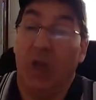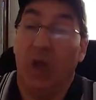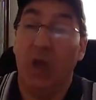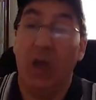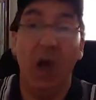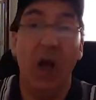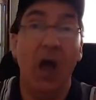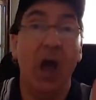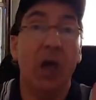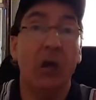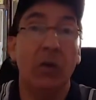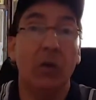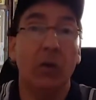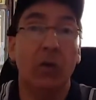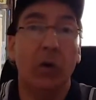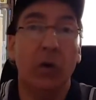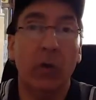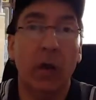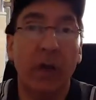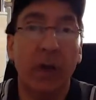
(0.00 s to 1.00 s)
I don't
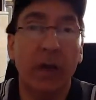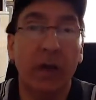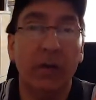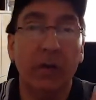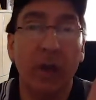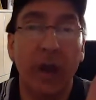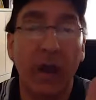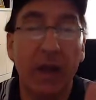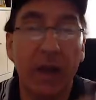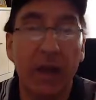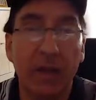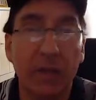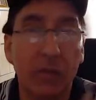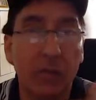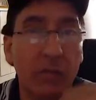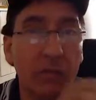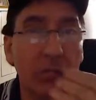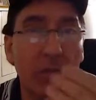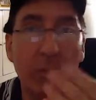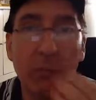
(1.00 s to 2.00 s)
know. I didn't. I didn't
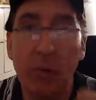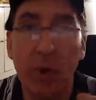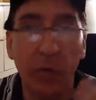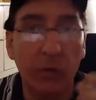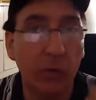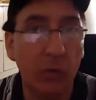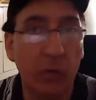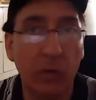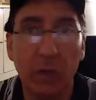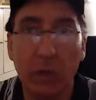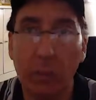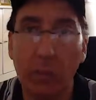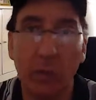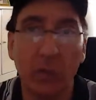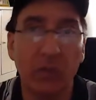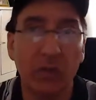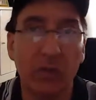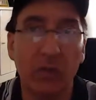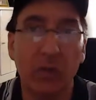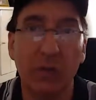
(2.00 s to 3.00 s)
rebuttal with the
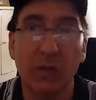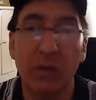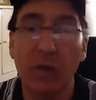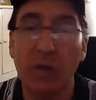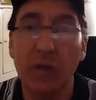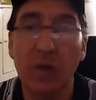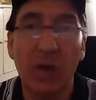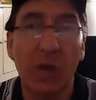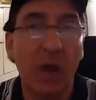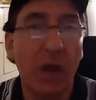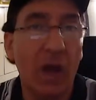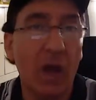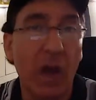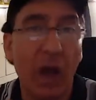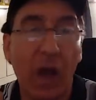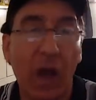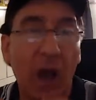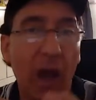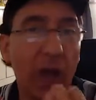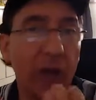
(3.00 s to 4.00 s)
person.
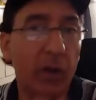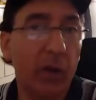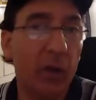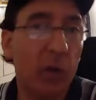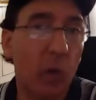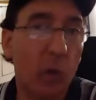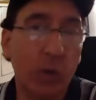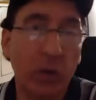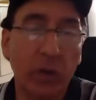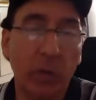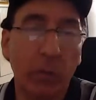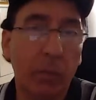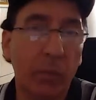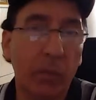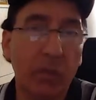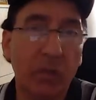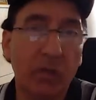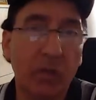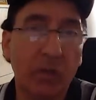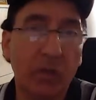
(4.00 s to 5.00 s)
I don't know what the
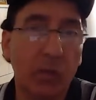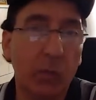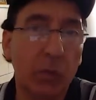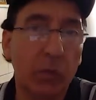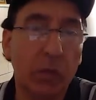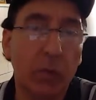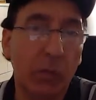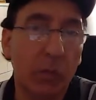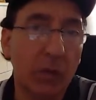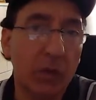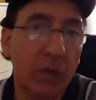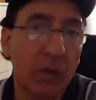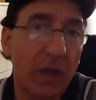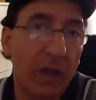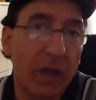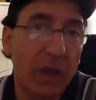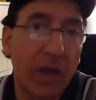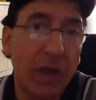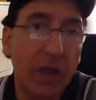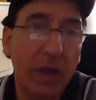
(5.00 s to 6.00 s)
person, you know, what the, what that
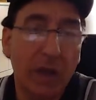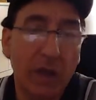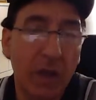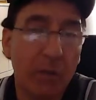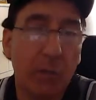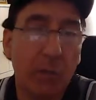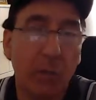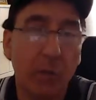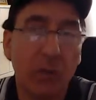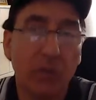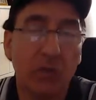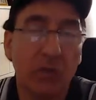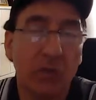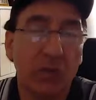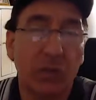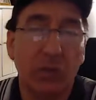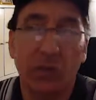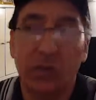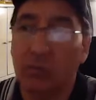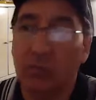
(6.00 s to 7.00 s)
guy, that
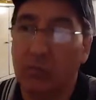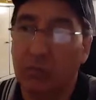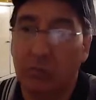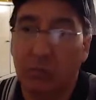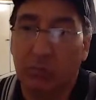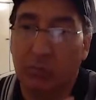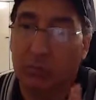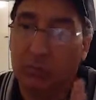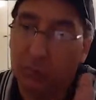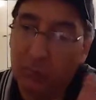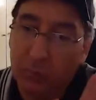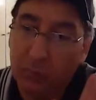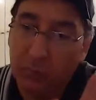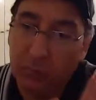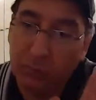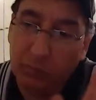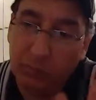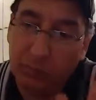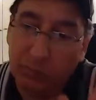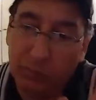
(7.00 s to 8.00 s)
person's
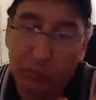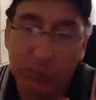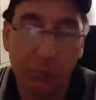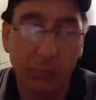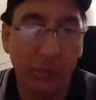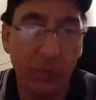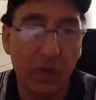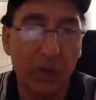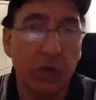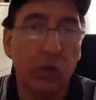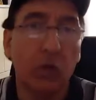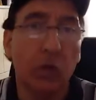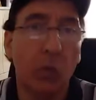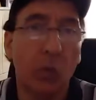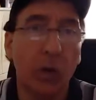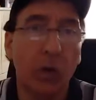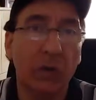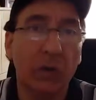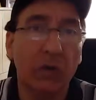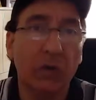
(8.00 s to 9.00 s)
issue
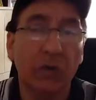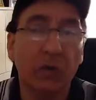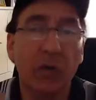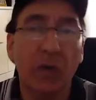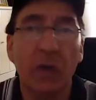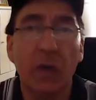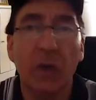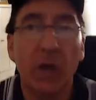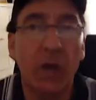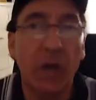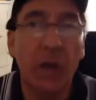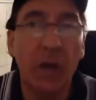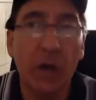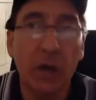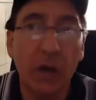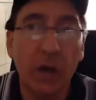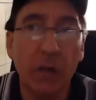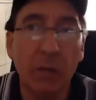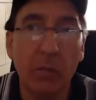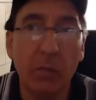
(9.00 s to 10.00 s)
was.
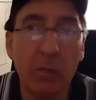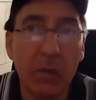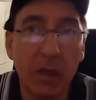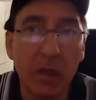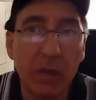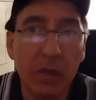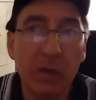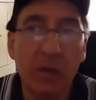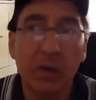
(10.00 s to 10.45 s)
Uh, me,